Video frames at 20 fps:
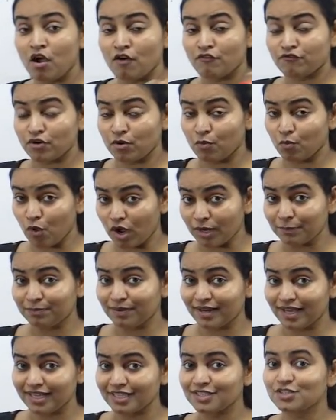from one
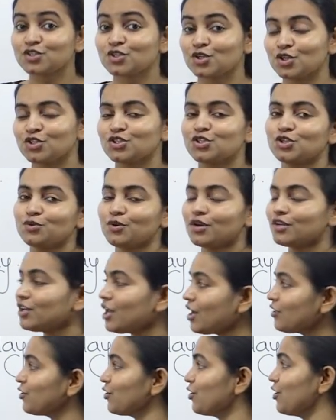place to
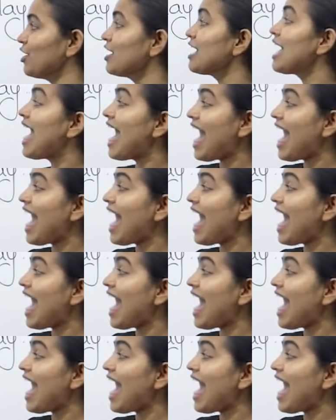another.